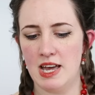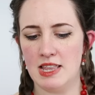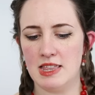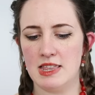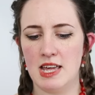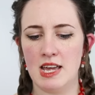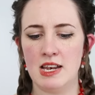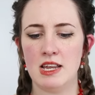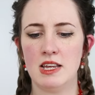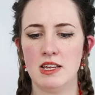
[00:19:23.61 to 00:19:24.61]
and
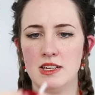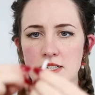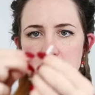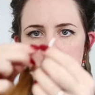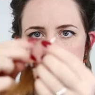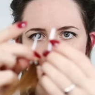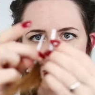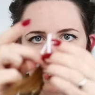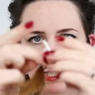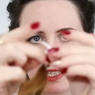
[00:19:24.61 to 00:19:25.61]
then
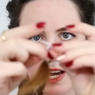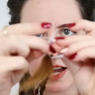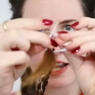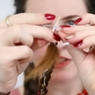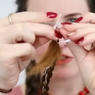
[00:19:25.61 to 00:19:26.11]
tie